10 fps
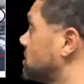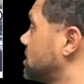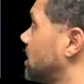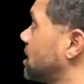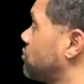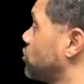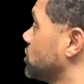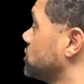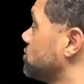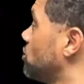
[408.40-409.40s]
The second
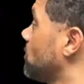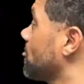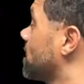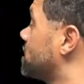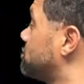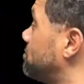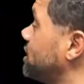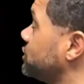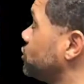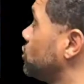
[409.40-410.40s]
principle is
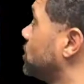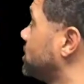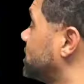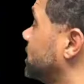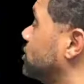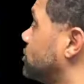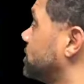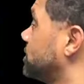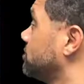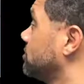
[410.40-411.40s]
spatial
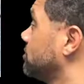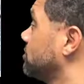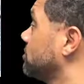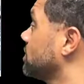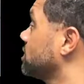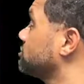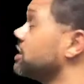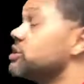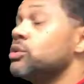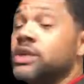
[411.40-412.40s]
contiguity.
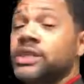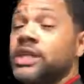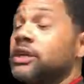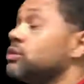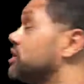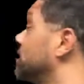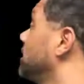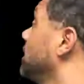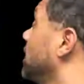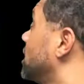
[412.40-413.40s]
Spatial
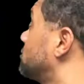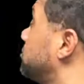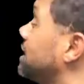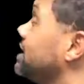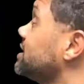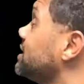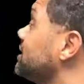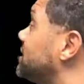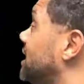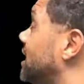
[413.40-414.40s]
contiguity is
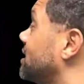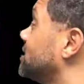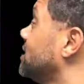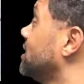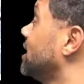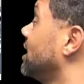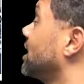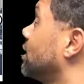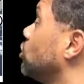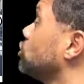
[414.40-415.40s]
placing text
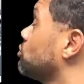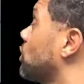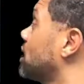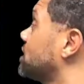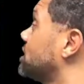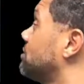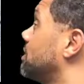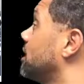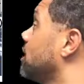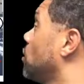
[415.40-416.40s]
in close
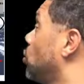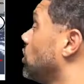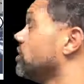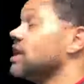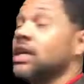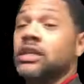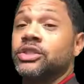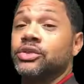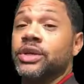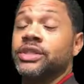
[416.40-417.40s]
proximity with the
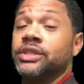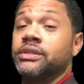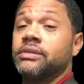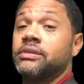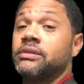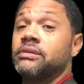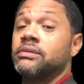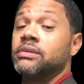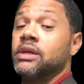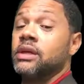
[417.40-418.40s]

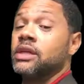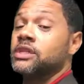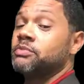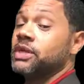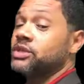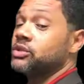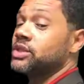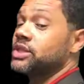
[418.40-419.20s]
illustration. Spatial